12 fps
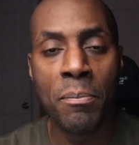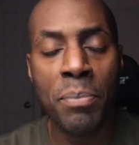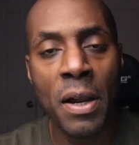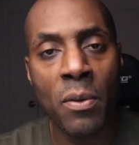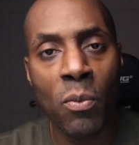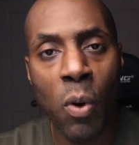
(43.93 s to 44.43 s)

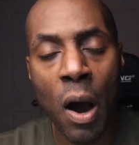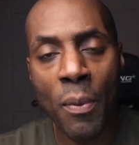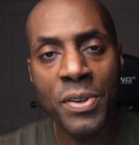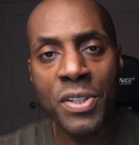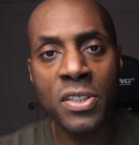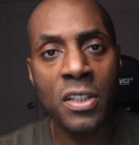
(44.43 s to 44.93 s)
But why don't
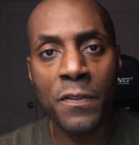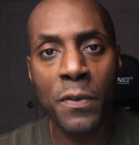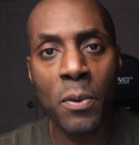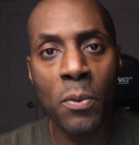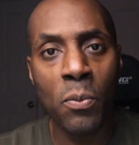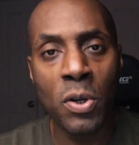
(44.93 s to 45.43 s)
we just look
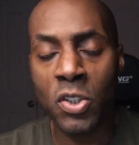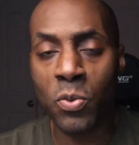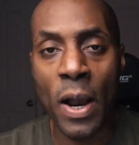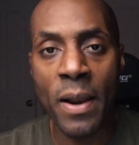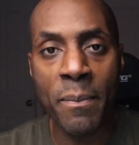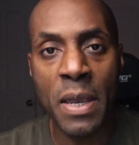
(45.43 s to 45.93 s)
for what's
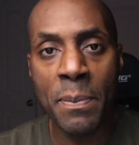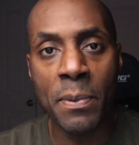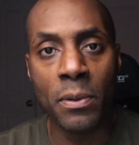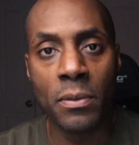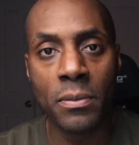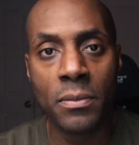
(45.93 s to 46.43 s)
right in
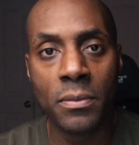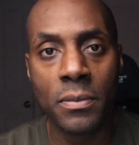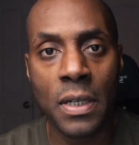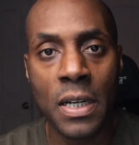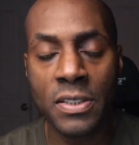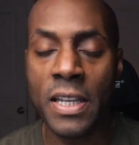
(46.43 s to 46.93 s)
people?
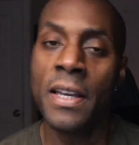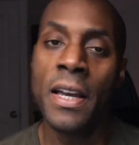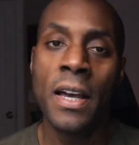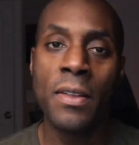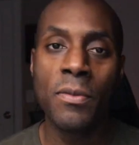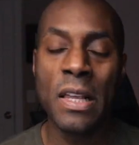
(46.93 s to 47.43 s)
See,
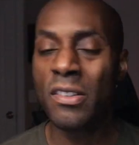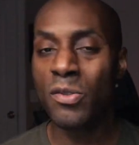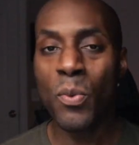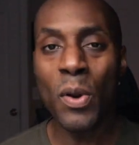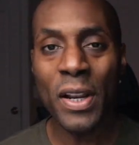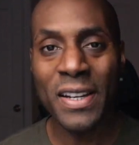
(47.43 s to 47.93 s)
there's
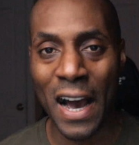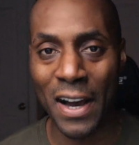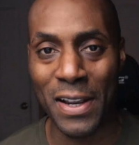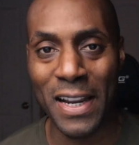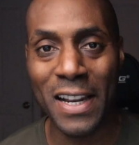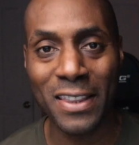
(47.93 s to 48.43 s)
really
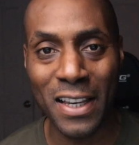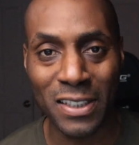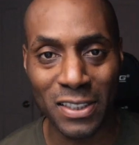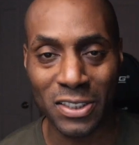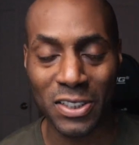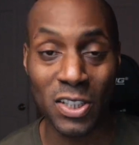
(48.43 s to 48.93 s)
not anything
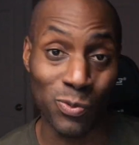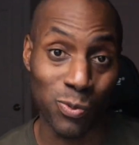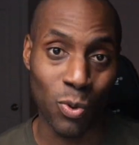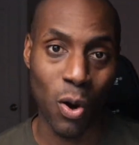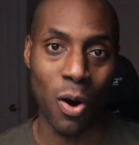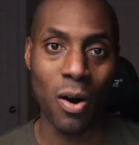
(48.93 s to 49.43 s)
such thing as
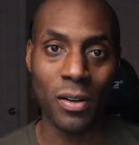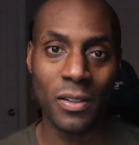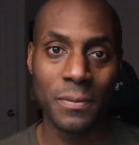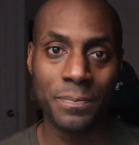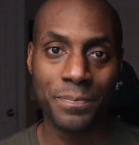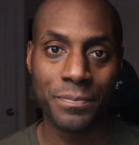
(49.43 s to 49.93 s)

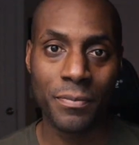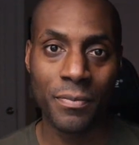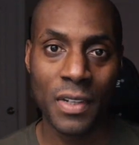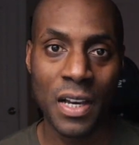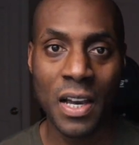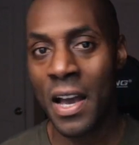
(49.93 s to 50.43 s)
wrong.
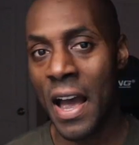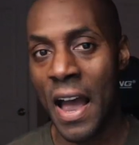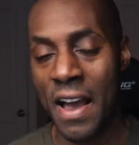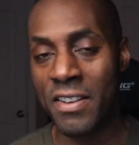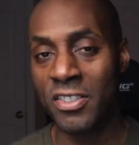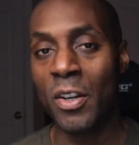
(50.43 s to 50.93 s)

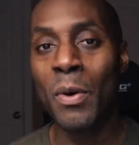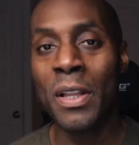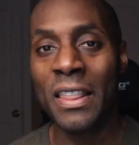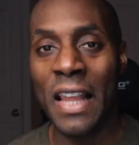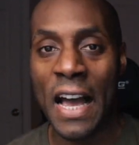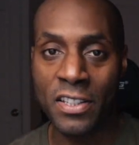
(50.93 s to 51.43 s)
As
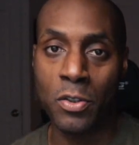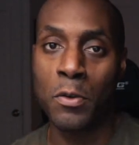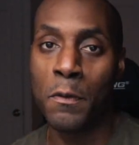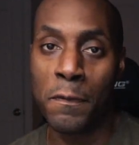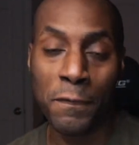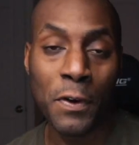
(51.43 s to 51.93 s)
someone likes
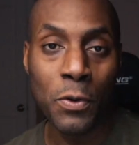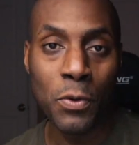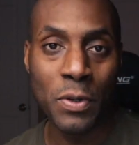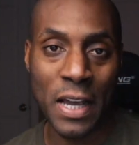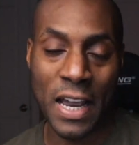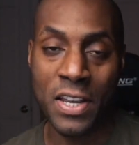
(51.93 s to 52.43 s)
certain
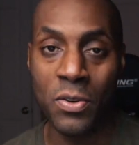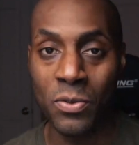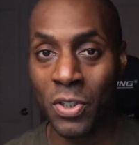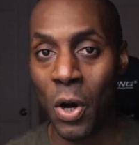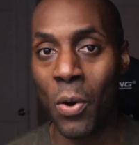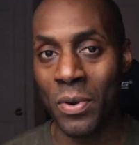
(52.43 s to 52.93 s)
food and you
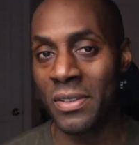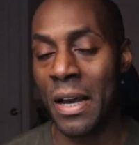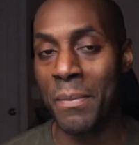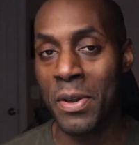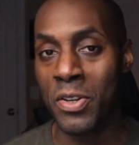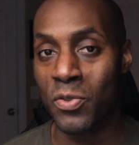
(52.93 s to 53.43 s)
don't, does
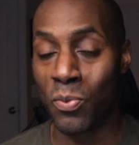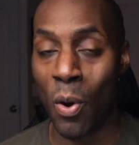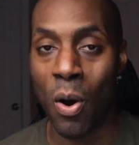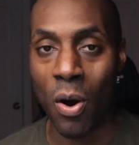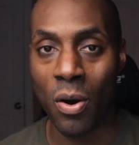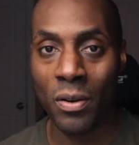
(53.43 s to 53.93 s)
not mean it's
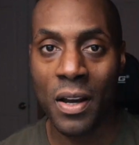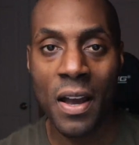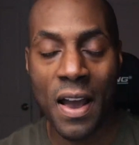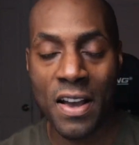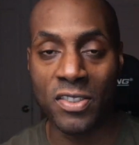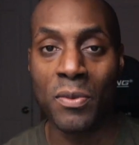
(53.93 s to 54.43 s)
wrong.
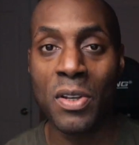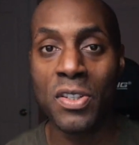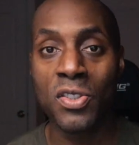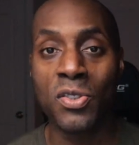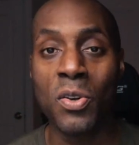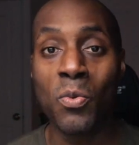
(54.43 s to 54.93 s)
As someone does
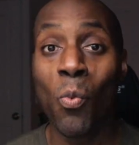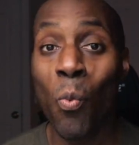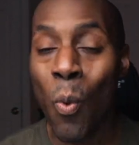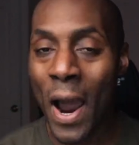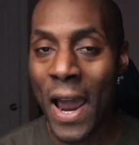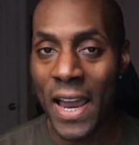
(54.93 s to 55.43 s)
a
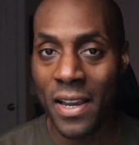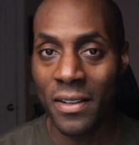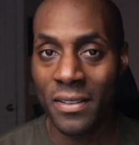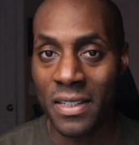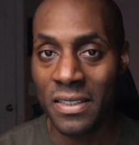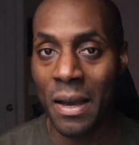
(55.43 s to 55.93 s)
certain way,
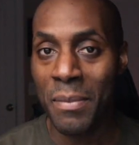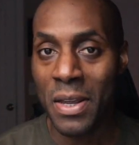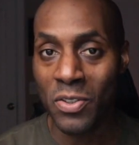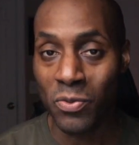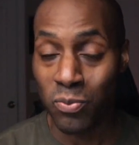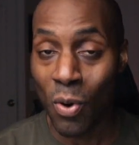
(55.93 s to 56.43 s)
does not mean
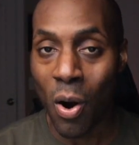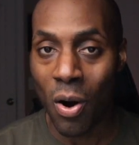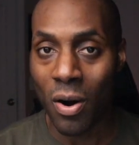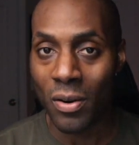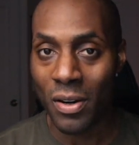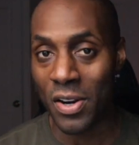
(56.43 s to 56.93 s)
it's
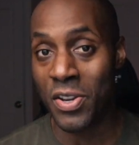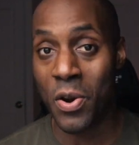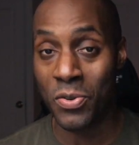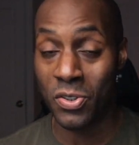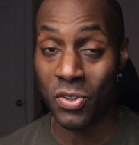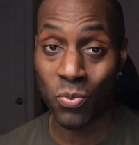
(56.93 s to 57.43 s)
wrong and
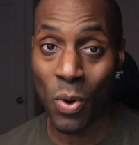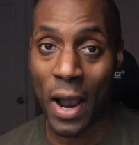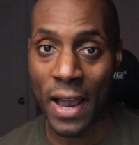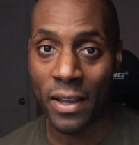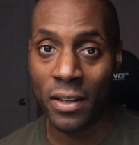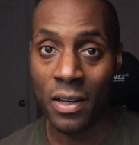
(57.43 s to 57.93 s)
yours is
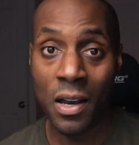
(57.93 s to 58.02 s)
right.